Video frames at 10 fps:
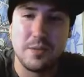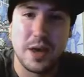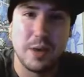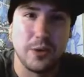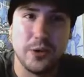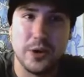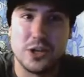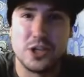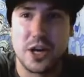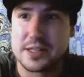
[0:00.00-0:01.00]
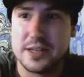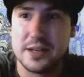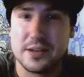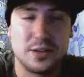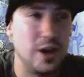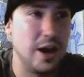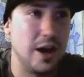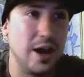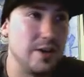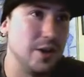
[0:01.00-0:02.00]
be able to adjust it,
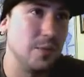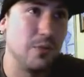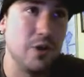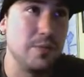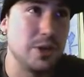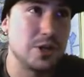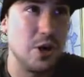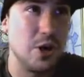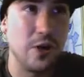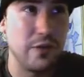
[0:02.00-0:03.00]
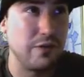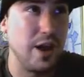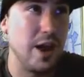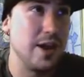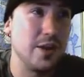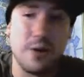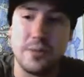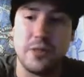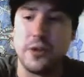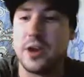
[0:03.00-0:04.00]
pretty much on the fly.
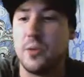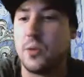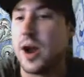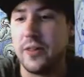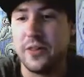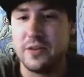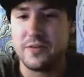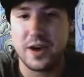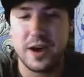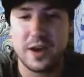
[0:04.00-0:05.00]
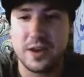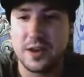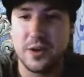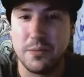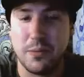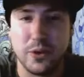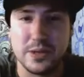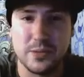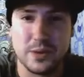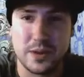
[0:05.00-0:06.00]
Look at where I live, in
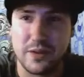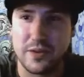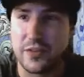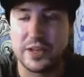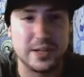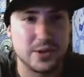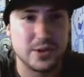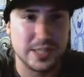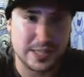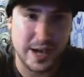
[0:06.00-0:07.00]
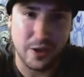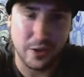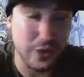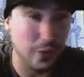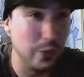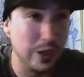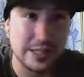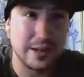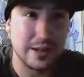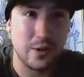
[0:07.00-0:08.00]
Boise I've got the desert to the south and the woods
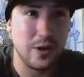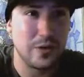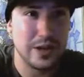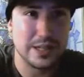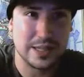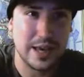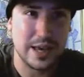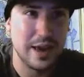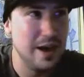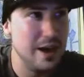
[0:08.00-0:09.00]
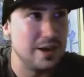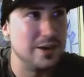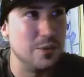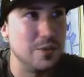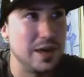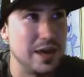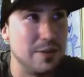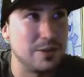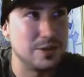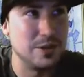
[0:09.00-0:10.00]
to the north. And it's like, being
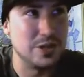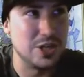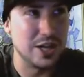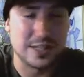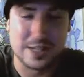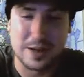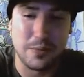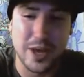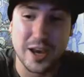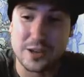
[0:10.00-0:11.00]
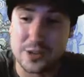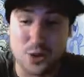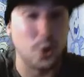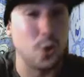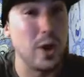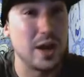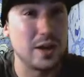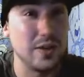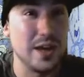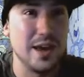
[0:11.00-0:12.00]
able to adjust something so
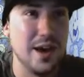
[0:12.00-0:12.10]
quickly